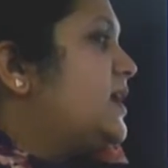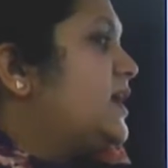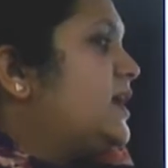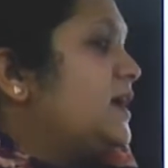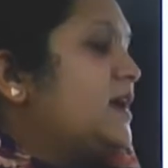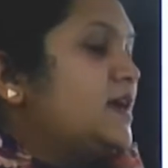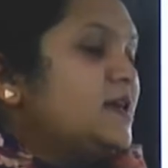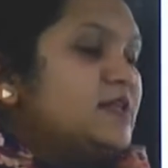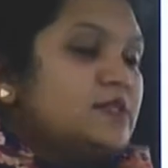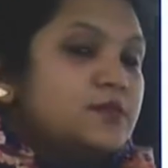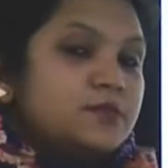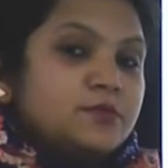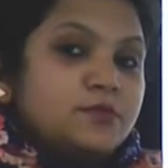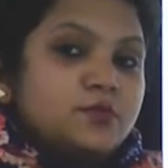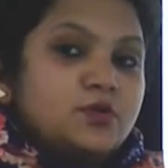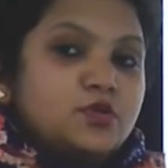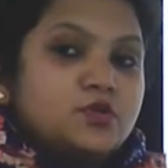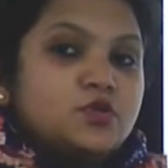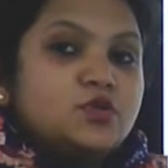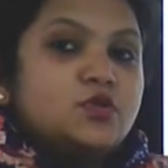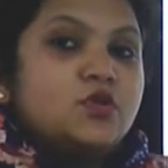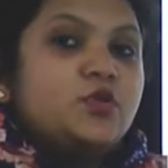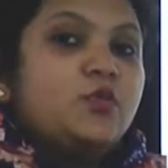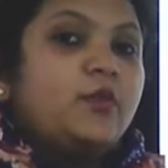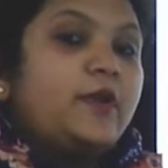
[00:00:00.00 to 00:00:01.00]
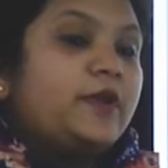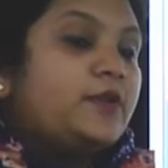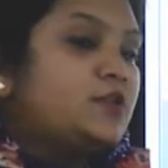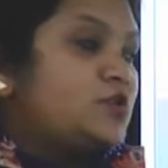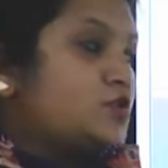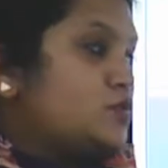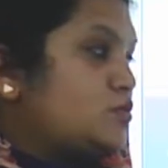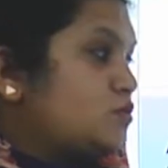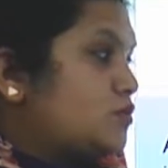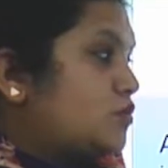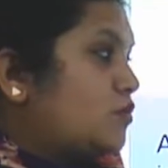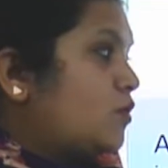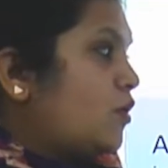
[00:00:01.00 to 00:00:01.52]
is a merger when
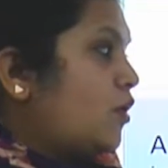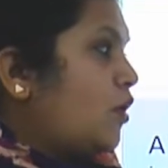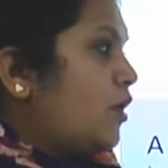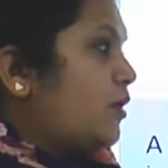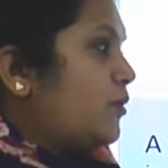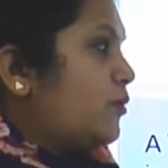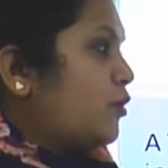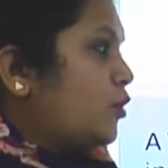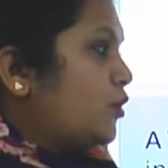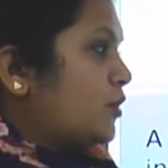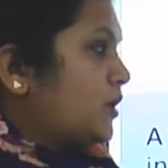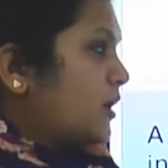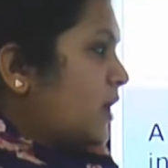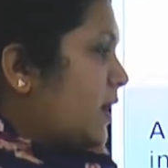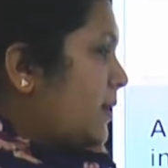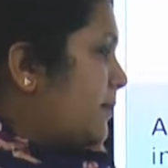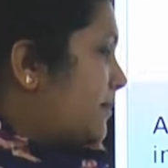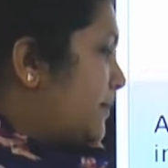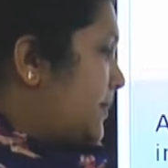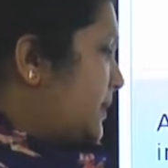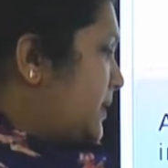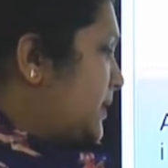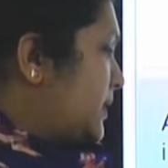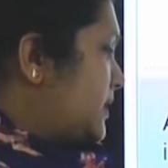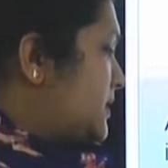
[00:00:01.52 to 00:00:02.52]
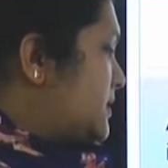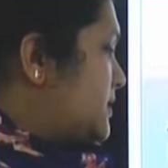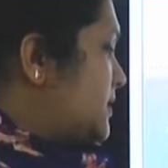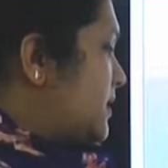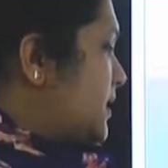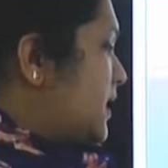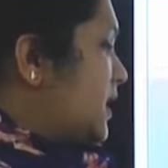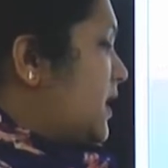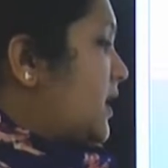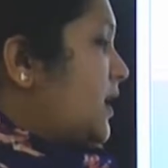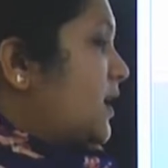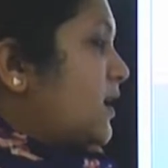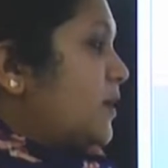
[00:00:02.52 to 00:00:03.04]
2 or more companies
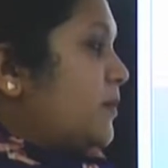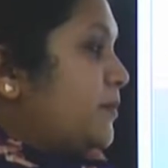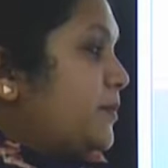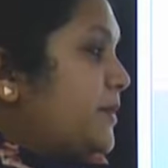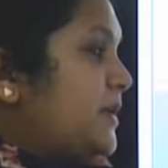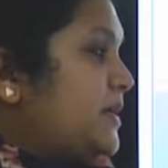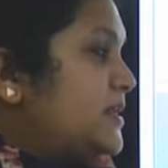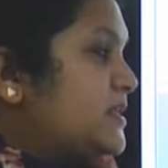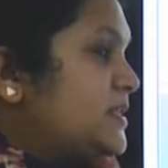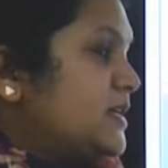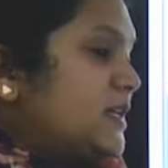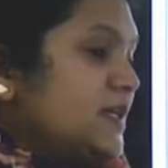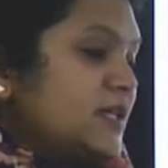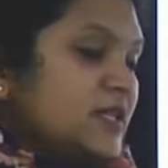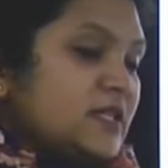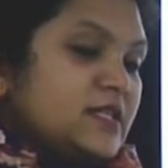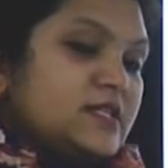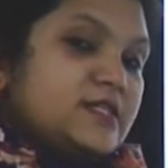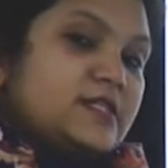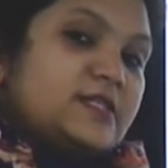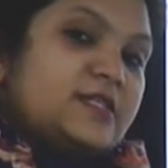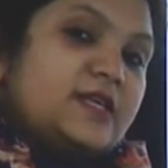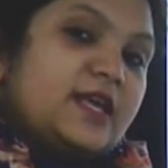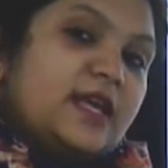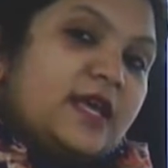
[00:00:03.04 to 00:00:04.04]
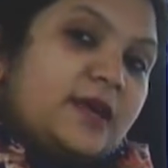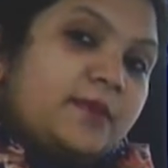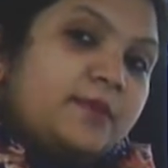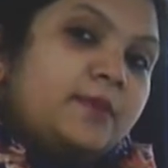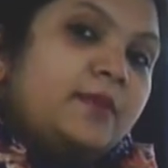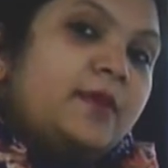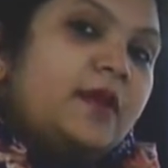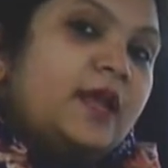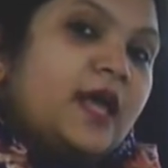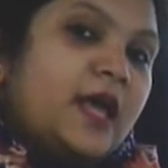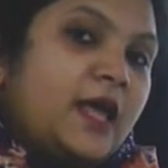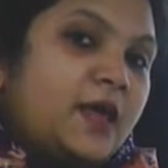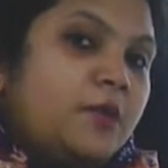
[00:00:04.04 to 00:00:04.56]
competing in the
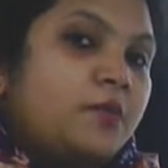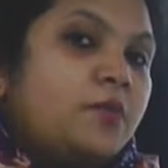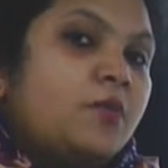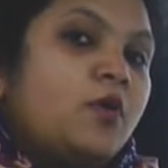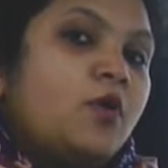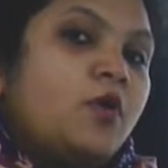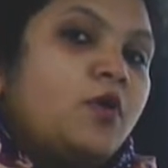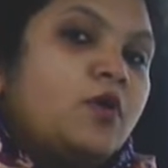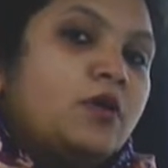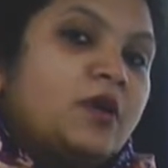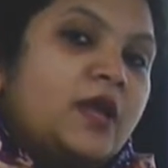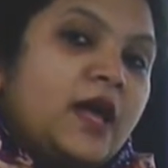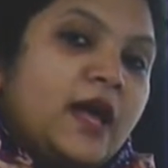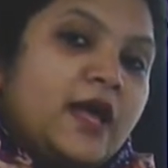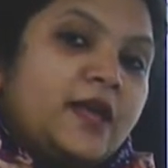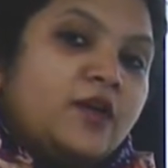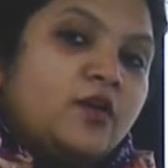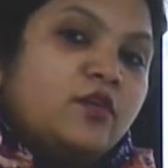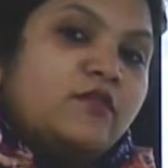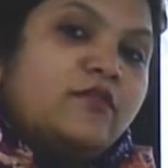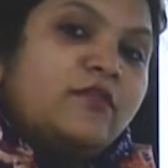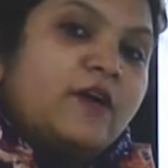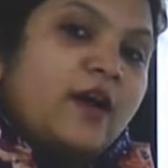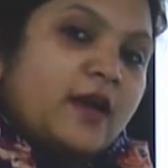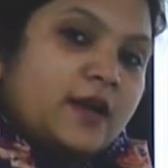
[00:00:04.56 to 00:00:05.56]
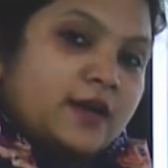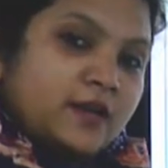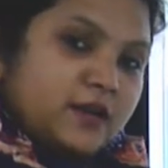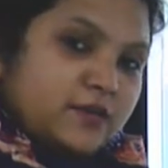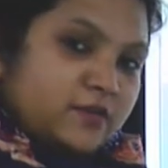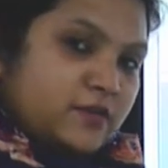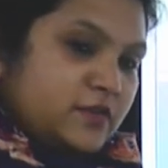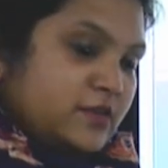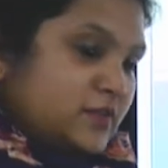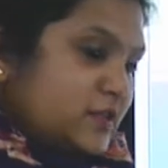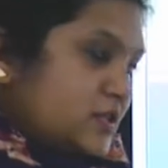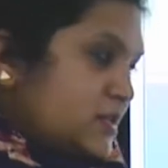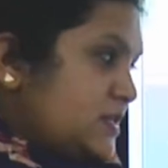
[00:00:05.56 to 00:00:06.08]
same line of
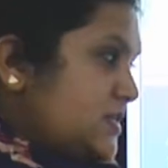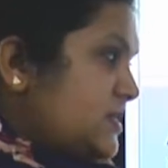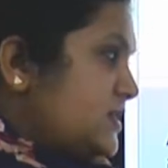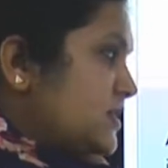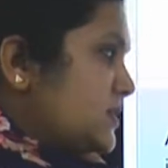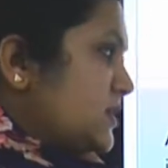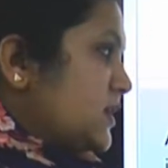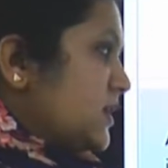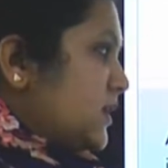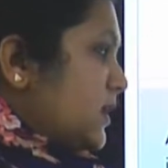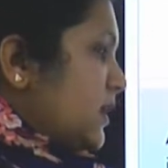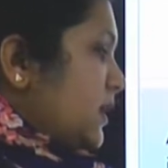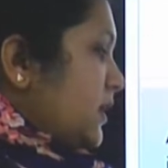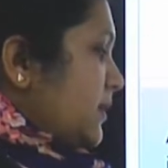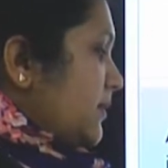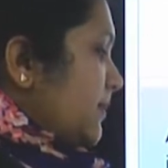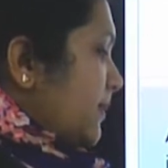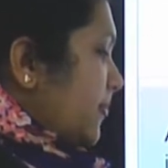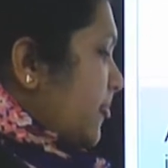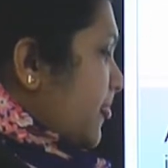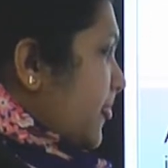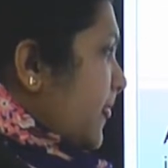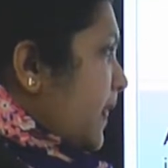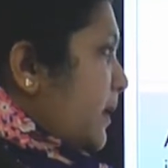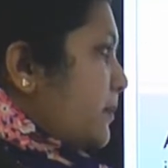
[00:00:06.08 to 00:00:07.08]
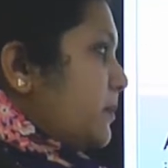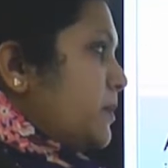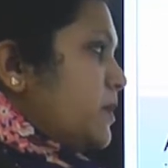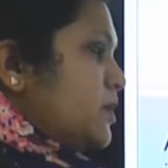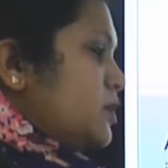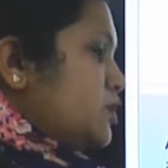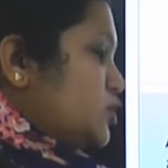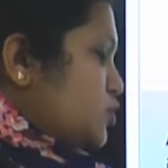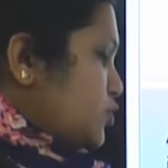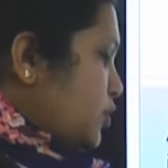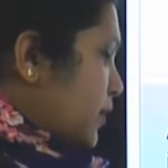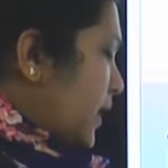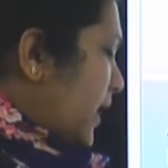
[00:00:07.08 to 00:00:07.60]
activities
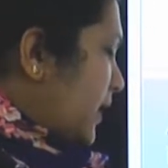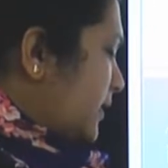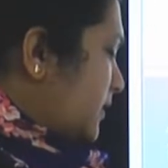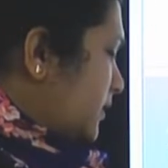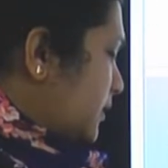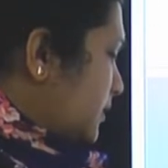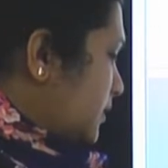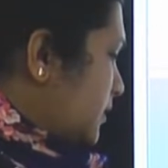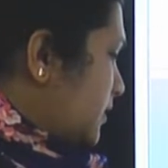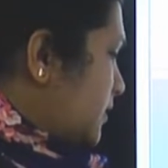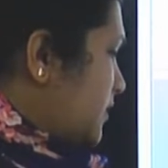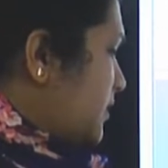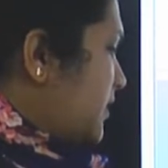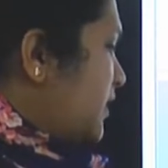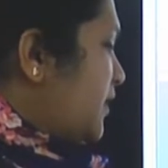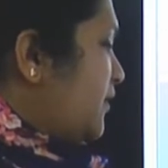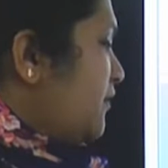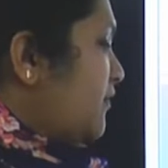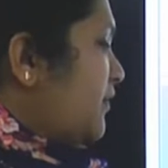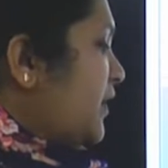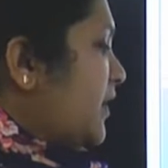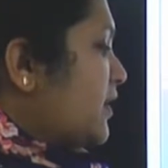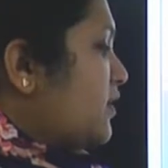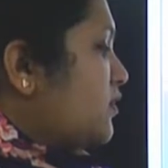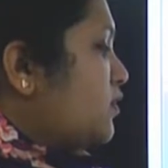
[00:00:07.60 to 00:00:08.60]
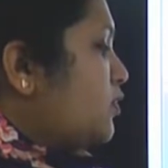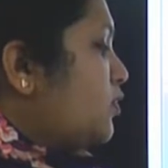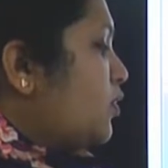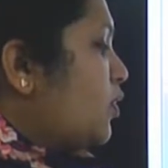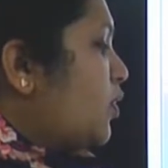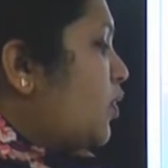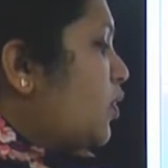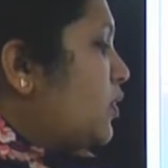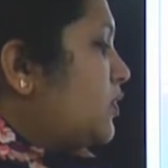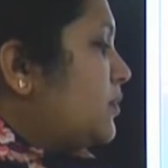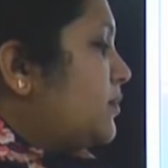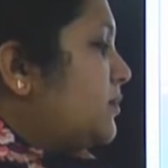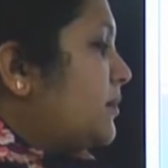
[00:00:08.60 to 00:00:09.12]
merge together. The effect
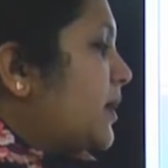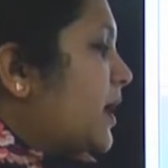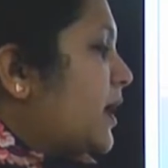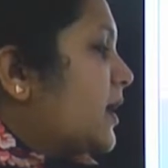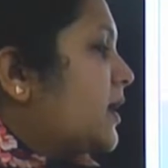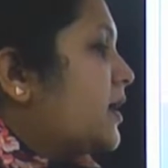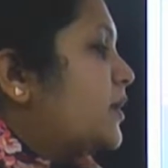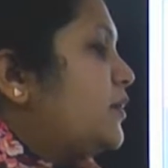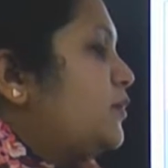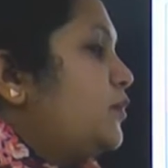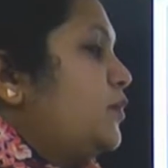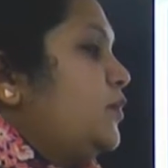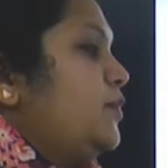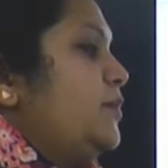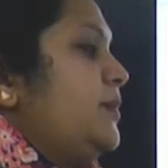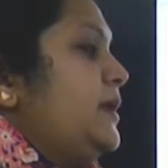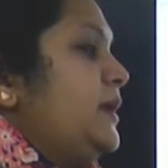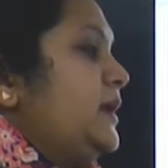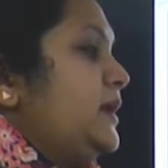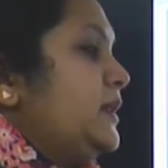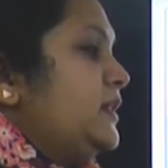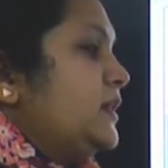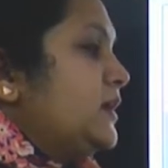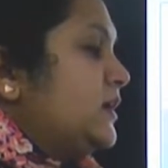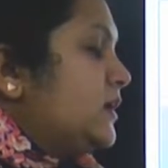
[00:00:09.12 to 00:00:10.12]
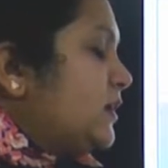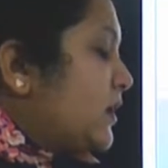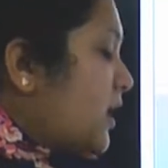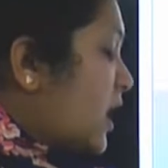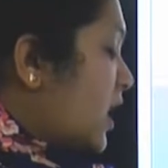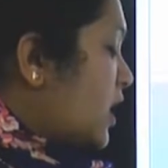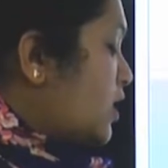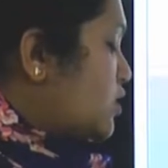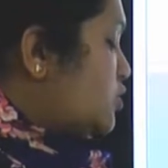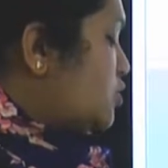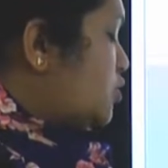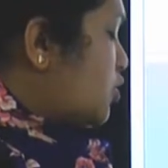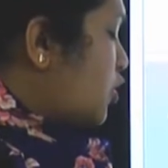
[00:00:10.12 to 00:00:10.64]
on the market would be either
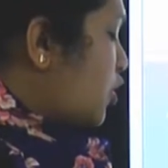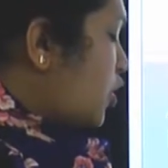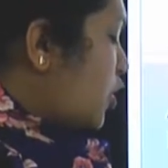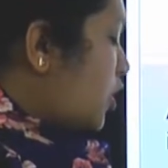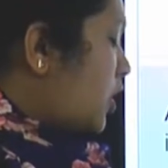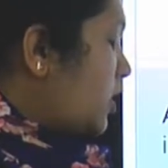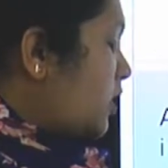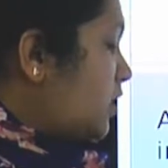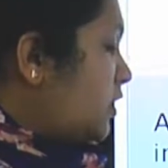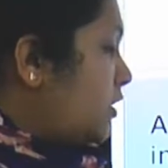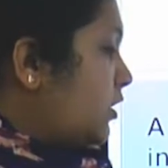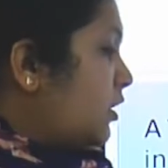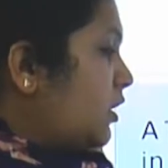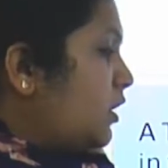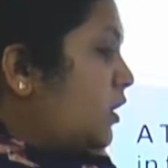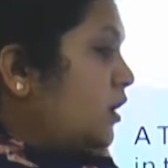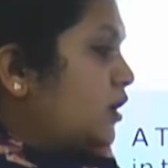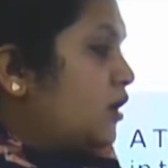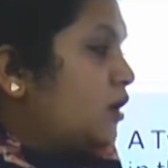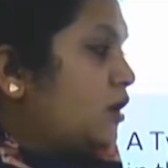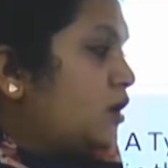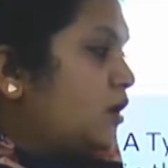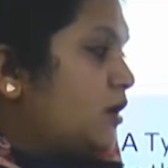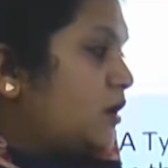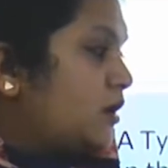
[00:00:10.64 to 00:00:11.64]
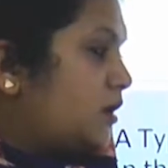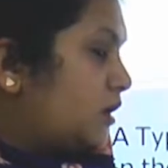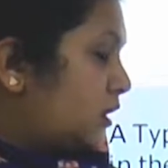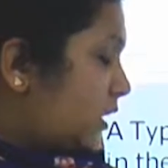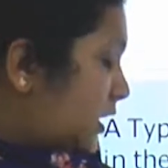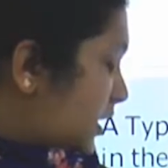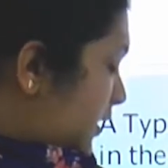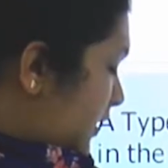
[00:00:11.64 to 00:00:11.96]
large or a